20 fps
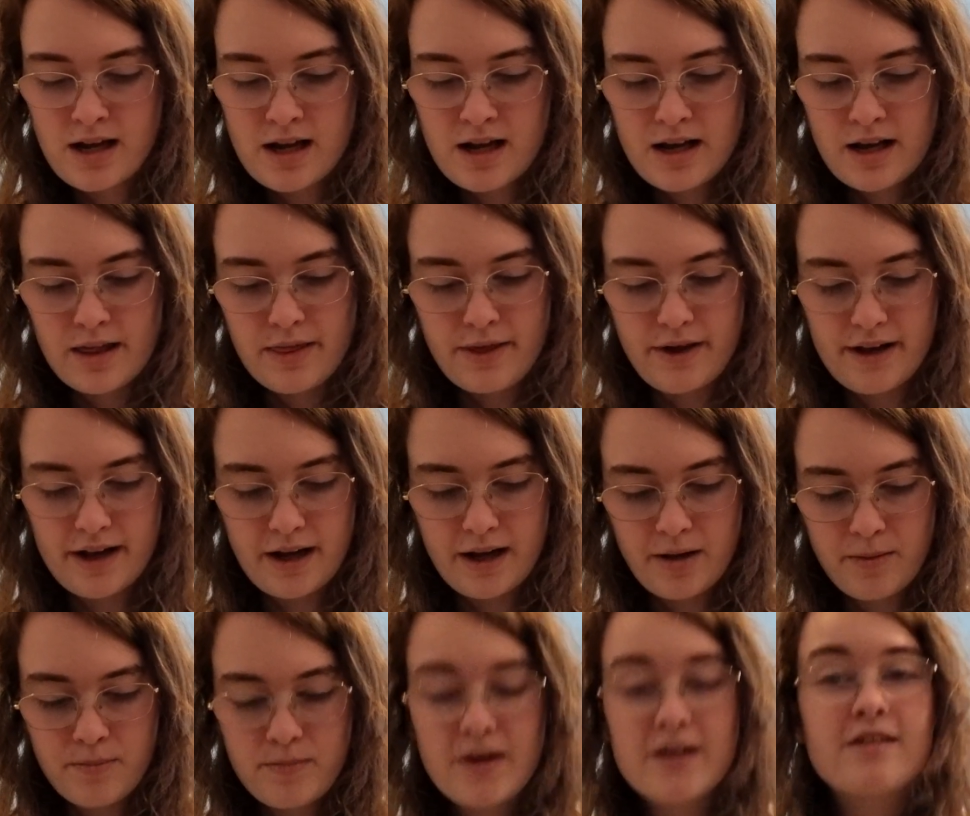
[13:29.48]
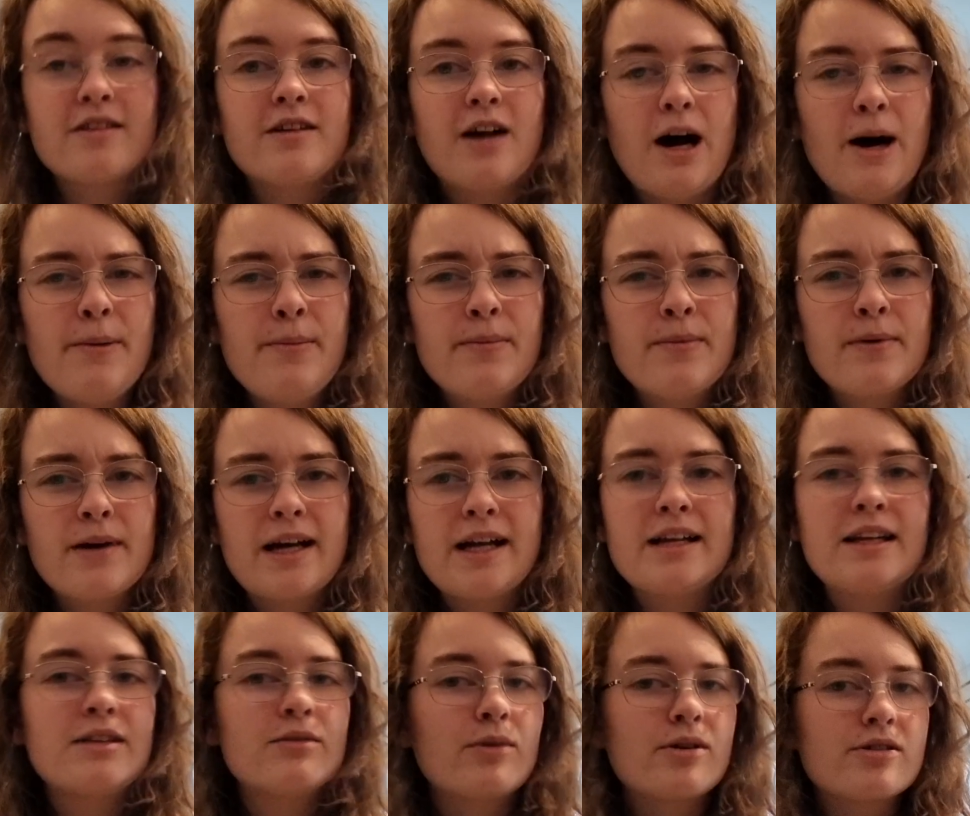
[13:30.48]
And then I picked it up
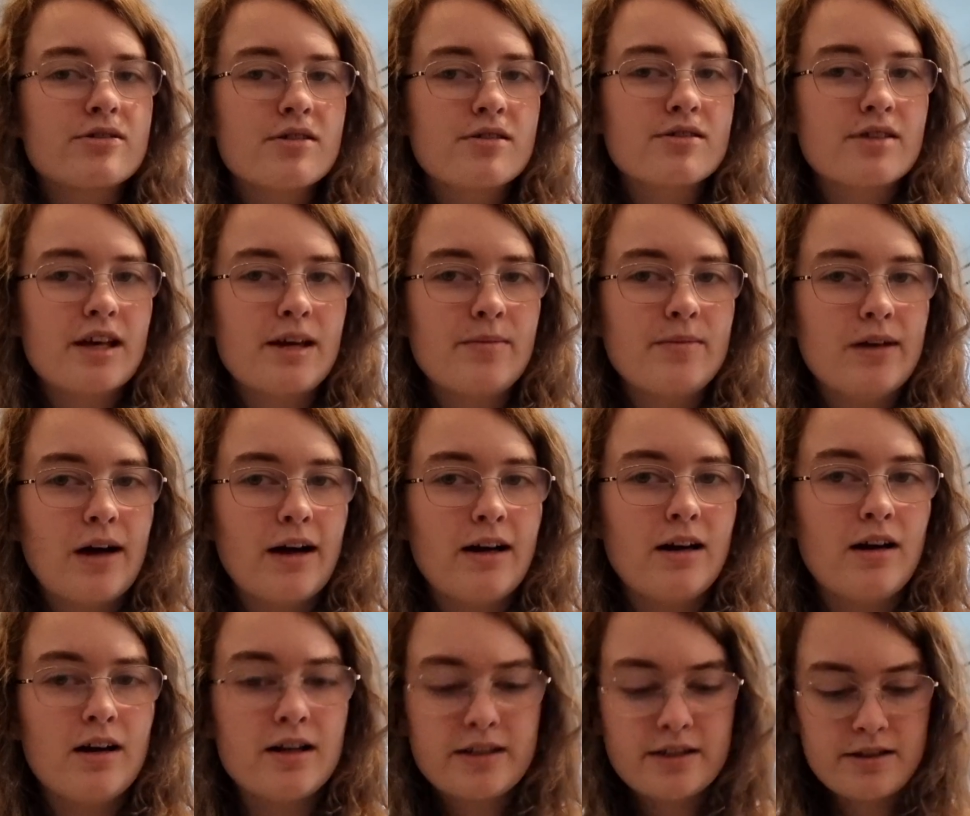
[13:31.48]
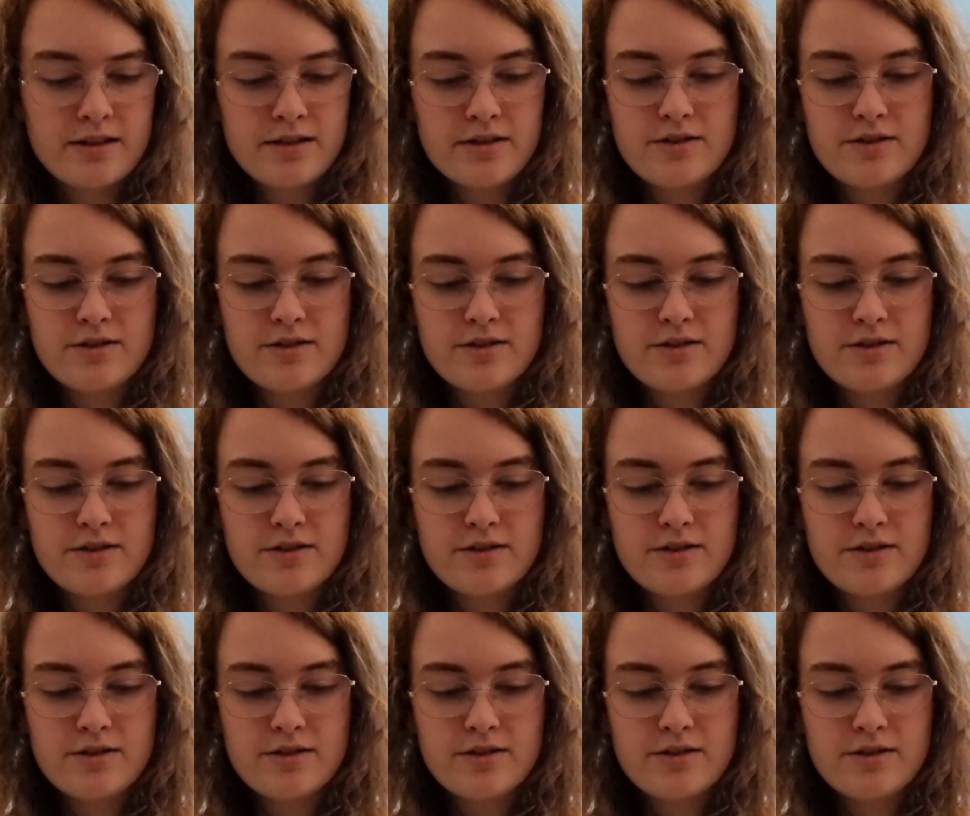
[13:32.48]
and it was the same dye lot.